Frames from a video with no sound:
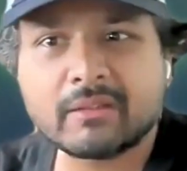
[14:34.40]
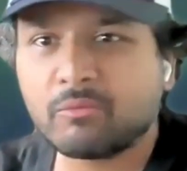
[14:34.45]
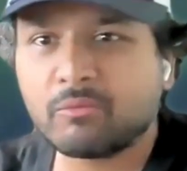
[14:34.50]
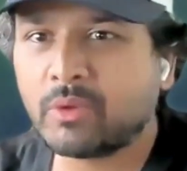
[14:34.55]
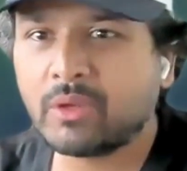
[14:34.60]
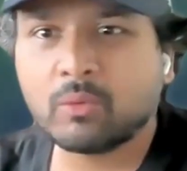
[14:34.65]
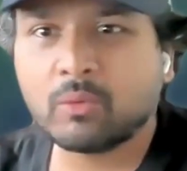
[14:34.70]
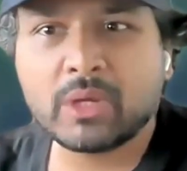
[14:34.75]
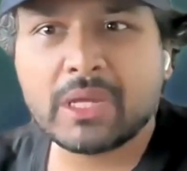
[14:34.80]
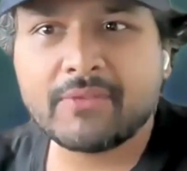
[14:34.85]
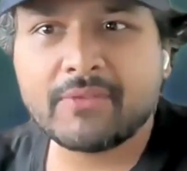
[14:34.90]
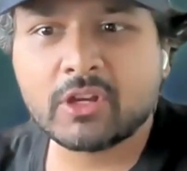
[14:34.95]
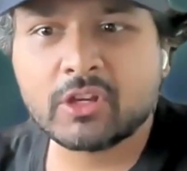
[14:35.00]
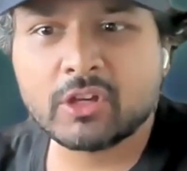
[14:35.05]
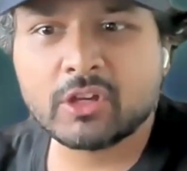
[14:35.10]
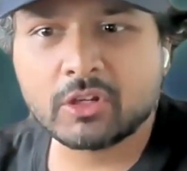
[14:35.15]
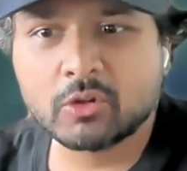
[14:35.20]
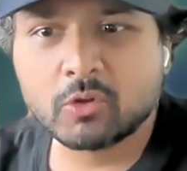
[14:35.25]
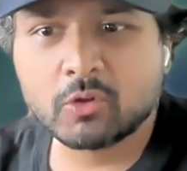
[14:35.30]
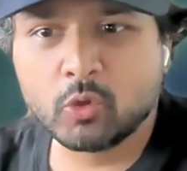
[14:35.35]
looking. And we have
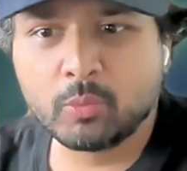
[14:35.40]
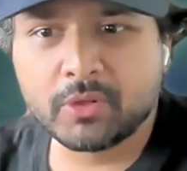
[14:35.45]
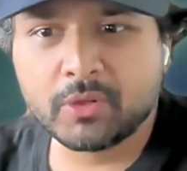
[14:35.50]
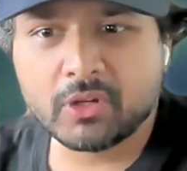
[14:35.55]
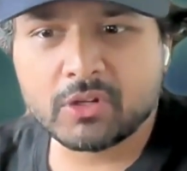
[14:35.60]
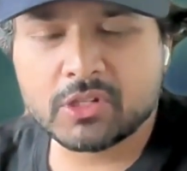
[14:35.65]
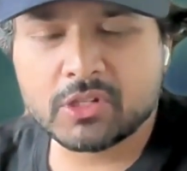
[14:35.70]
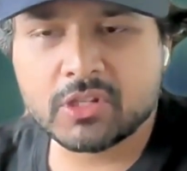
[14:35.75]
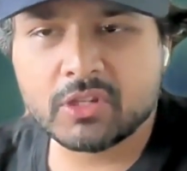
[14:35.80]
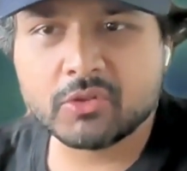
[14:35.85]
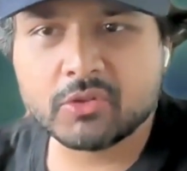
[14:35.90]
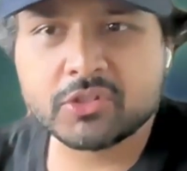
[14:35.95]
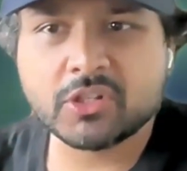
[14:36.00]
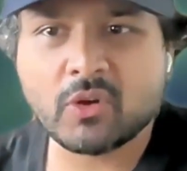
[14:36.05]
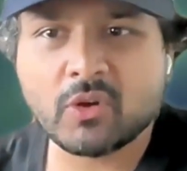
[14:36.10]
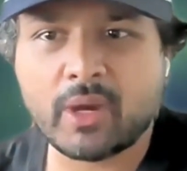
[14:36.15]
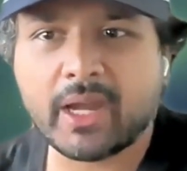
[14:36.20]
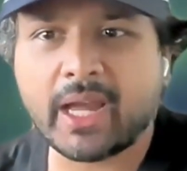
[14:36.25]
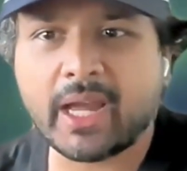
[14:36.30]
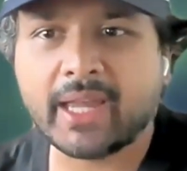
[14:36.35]
a good group here too,
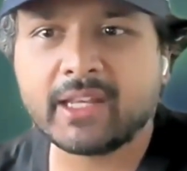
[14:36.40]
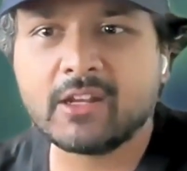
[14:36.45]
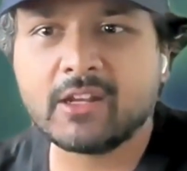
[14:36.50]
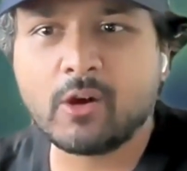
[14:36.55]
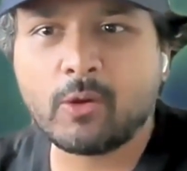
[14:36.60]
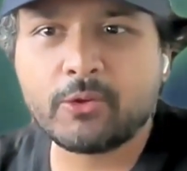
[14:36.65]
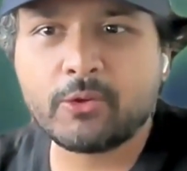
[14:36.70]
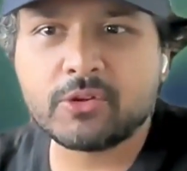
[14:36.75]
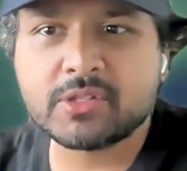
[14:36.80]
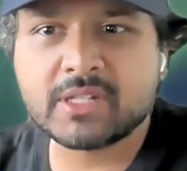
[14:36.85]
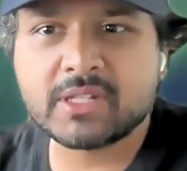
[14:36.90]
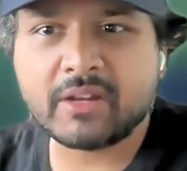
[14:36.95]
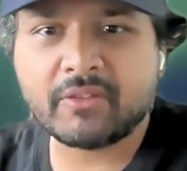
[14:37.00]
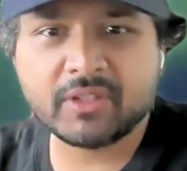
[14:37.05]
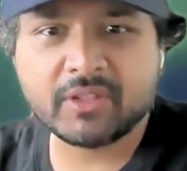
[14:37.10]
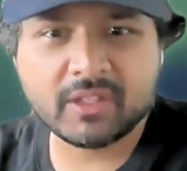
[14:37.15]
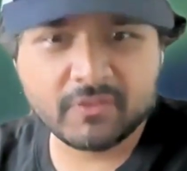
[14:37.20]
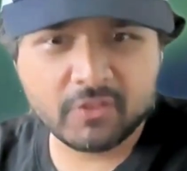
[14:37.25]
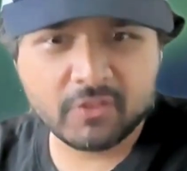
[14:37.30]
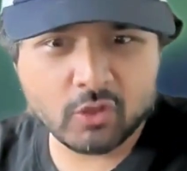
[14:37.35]
so I know there's
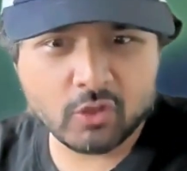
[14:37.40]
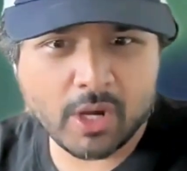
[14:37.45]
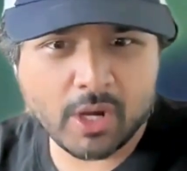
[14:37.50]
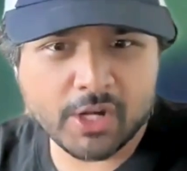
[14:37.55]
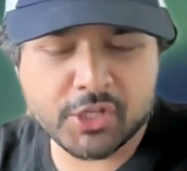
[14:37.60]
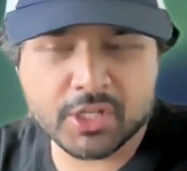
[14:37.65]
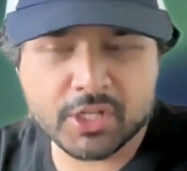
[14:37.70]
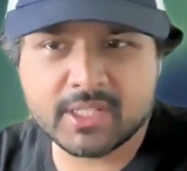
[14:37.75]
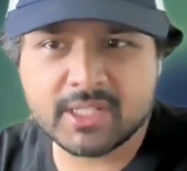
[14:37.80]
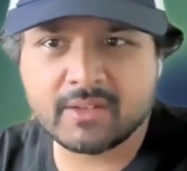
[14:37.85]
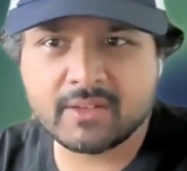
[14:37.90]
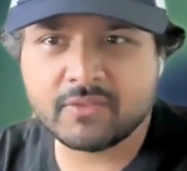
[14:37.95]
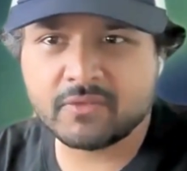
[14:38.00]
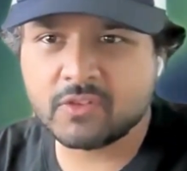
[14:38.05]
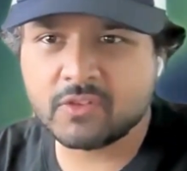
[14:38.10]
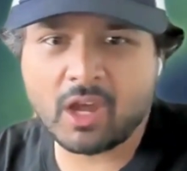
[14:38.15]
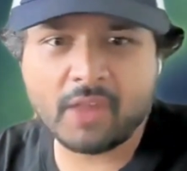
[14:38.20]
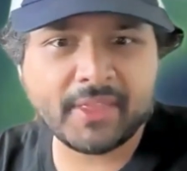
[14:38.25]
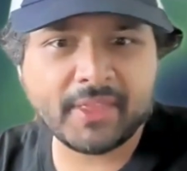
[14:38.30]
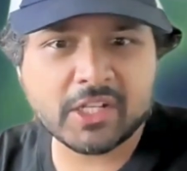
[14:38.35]
definitely a few questions, and
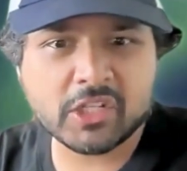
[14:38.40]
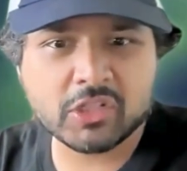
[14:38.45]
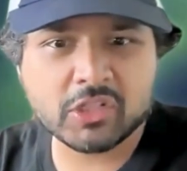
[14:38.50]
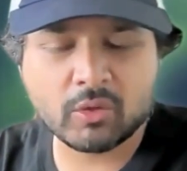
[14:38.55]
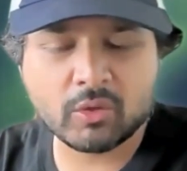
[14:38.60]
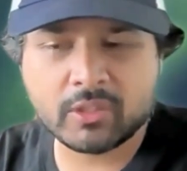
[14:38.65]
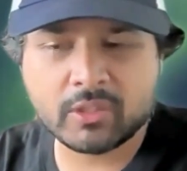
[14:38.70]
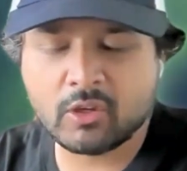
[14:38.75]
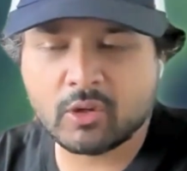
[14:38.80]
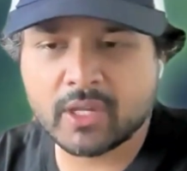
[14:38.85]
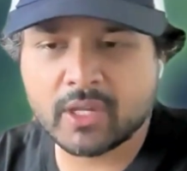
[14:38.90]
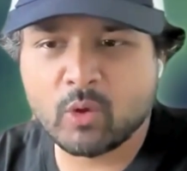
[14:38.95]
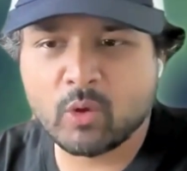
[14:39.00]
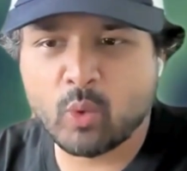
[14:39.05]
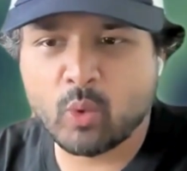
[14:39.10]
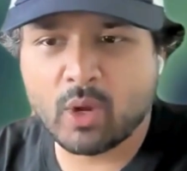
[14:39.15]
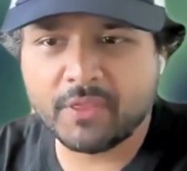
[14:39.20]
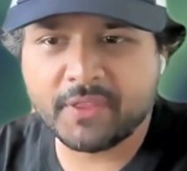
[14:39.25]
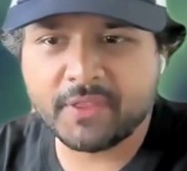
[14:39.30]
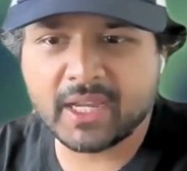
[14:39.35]
if not, that's totally
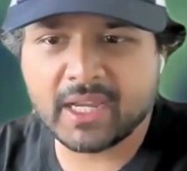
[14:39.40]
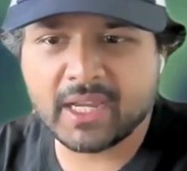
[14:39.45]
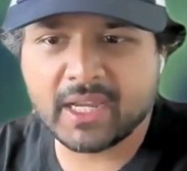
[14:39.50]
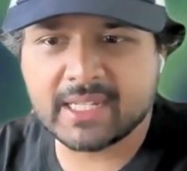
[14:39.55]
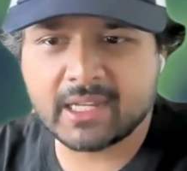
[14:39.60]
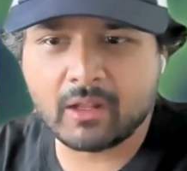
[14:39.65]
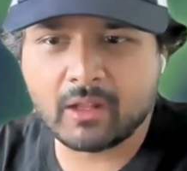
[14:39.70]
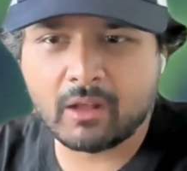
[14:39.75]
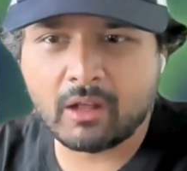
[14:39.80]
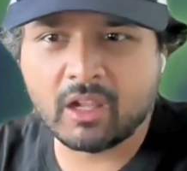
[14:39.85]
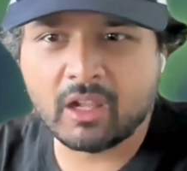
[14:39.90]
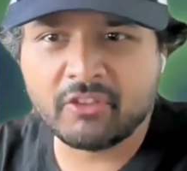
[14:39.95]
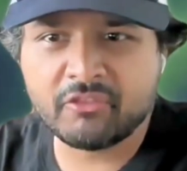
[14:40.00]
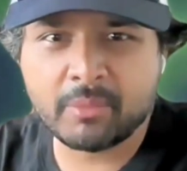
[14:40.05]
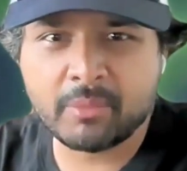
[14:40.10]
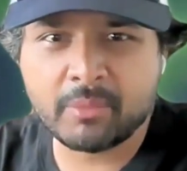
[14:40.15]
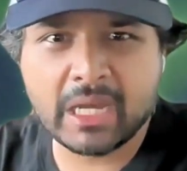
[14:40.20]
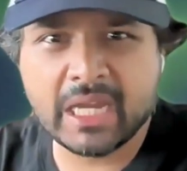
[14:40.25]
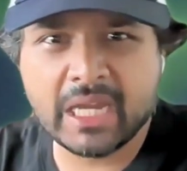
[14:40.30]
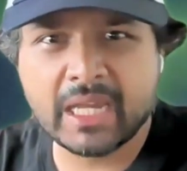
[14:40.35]
okay. One thing I tell
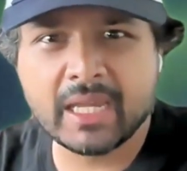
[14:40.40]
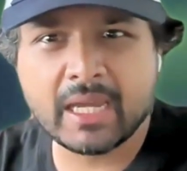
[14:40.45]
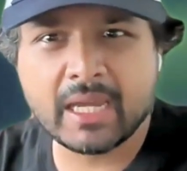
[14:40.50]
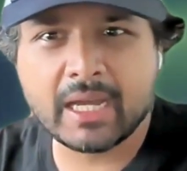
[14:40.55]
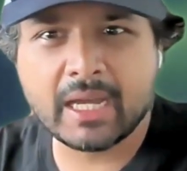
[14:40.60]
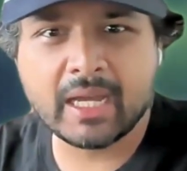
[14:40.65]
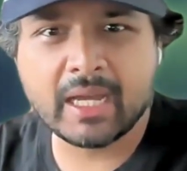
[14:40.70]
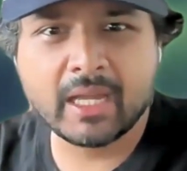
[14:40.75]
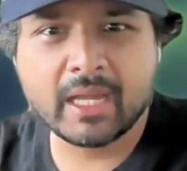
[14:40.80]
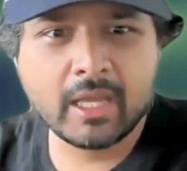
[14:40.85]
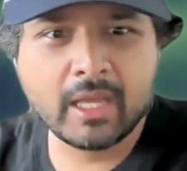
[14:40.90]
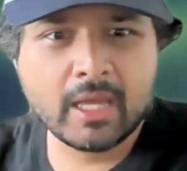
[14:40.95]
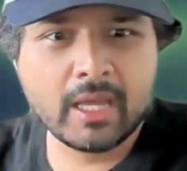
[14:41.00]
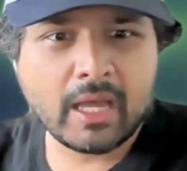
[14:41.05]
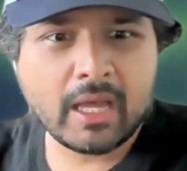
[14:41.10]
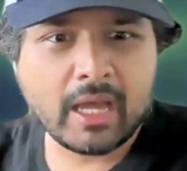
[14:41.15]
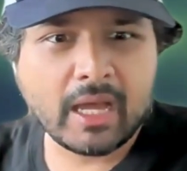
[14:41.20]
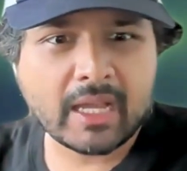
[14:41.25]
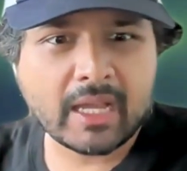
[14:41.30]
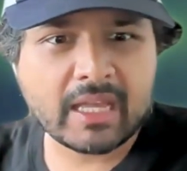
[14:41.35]
all of my
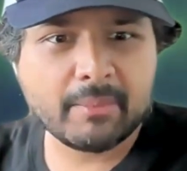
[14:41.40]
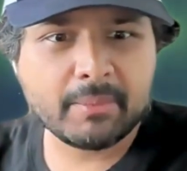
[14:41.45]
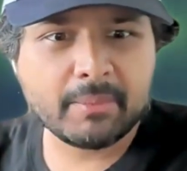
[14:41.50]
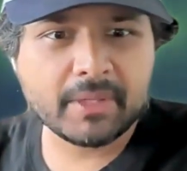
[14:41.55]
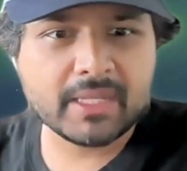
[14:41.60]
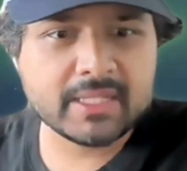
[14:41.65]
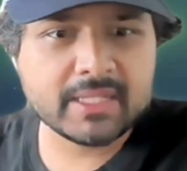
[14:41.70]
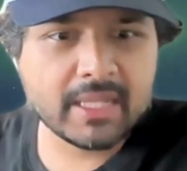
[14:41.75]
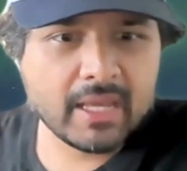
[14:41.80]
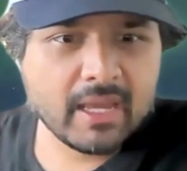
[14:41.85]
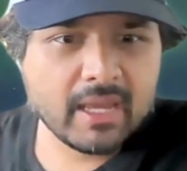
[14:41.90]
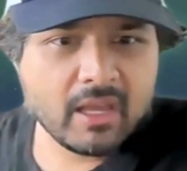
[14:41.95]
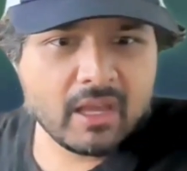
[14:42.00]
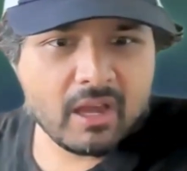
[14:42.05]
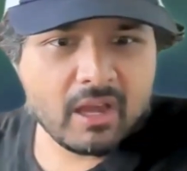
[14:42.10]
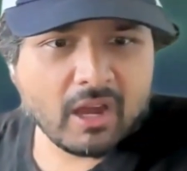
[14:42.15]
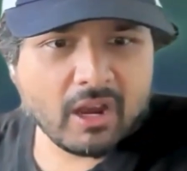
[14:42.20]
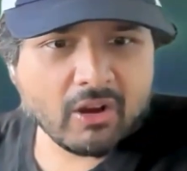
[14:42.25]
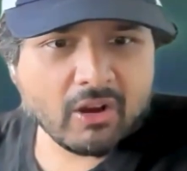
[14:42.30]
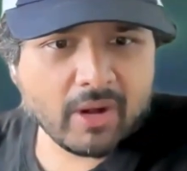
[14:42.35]
companies,
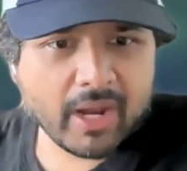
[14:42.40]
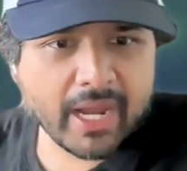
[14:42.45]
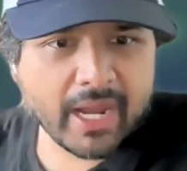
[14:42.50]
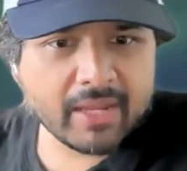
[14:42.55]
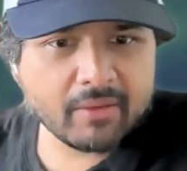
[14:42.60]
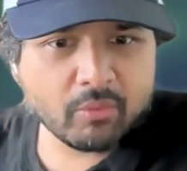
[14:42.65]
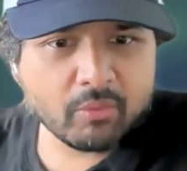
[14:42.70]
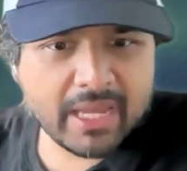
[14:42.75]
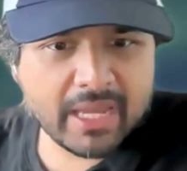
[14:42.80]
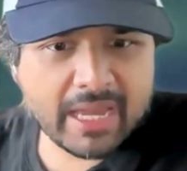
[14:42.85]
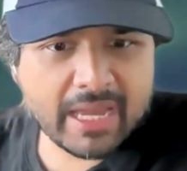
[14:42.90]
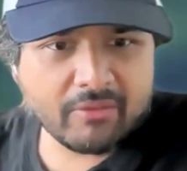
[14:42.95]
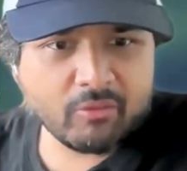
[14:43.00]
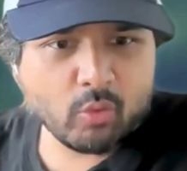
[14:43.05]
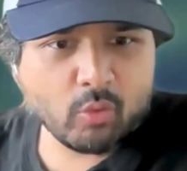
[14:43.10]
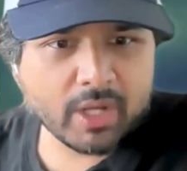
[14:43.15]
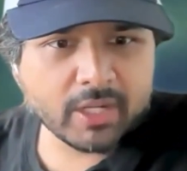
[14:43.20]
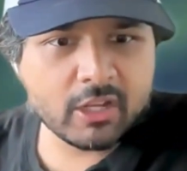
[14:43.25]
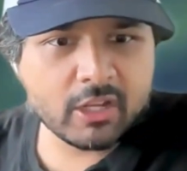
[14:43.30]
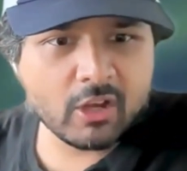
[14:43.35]
All right, we
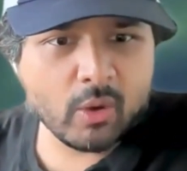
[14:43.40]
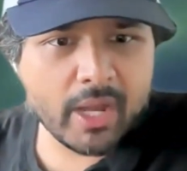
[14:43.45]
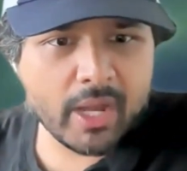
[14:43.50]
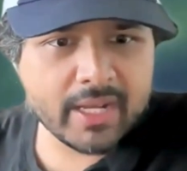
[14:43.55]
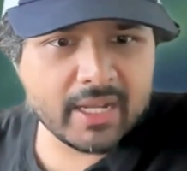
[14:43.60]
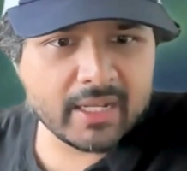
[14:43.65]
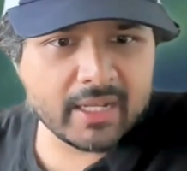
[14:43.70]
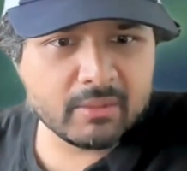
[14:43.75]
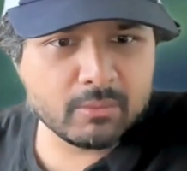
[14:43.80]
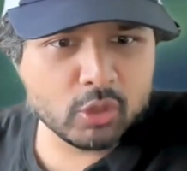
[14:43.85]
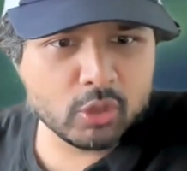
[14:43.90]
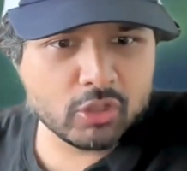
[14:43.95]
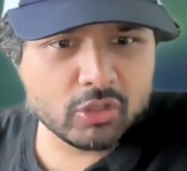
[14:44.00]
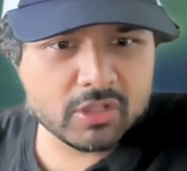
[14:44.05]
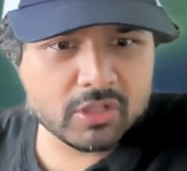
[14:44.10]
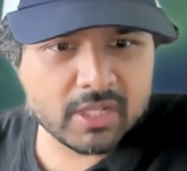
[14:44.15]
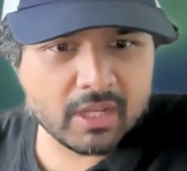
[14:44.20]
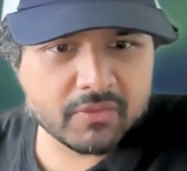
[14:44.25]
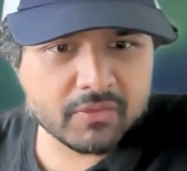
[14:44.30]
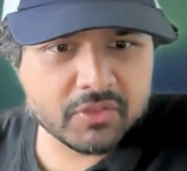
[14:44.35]
have one. Go ahead and unmute
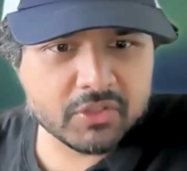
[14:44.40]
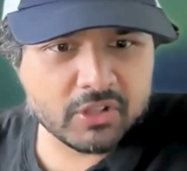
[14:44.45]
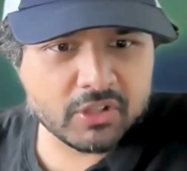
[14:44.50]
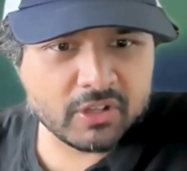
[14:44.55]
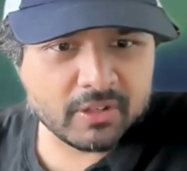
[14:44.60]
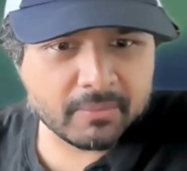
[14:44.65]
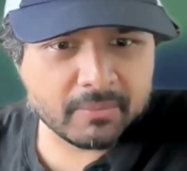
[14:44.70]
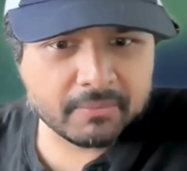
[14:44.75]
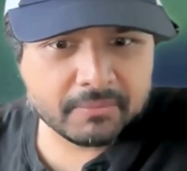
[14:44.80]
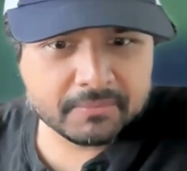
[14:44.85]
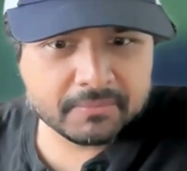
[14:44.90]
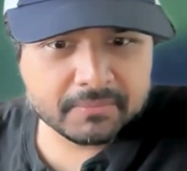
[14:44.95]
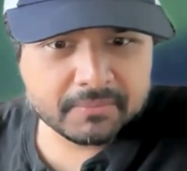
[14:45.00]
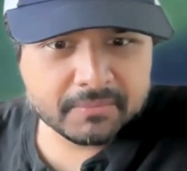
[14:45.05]
yourself, sir.